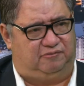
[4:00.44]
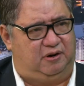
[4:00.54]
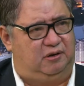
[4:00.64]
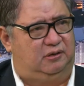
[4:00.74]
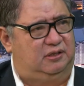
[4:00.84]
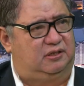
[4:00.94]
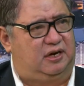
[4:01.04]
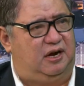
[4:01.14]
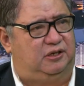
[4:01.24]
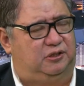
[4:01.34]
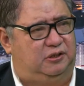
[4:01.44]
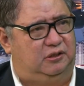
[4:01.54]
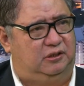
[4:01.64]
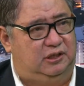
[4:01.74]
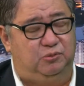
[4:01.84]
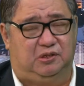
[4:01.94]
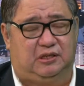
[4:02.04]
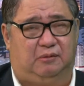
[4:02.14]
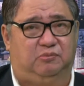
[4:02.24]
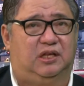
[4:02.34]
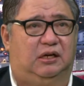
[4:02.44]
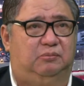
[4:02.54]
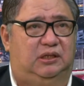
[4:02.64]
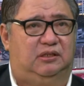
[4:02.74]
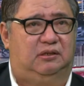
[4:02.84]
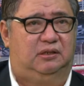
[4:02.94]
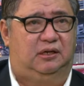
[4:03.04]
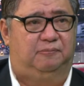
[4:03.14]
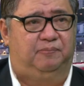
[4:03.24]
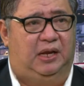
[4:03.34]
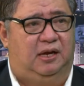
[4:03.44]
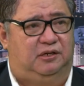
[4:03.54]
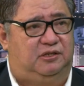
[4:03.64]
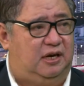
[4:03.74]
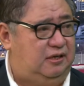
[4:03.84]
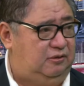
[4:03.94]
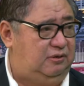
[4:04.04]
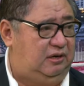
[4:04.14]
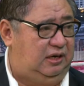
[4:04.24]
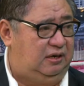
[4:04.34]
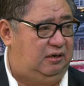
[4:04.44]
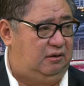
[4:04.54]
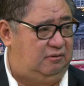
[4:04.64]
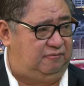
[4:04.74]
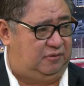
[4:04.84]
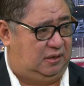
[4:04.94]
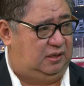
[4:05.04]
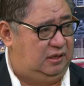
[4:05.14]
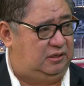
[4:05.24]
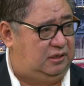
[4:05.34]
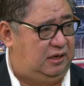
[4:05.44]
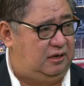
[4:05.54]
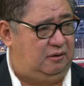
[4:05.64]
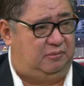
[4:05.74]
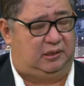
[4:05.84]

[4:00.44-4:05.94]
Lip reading: of our discussion, this was sometime in January of this year.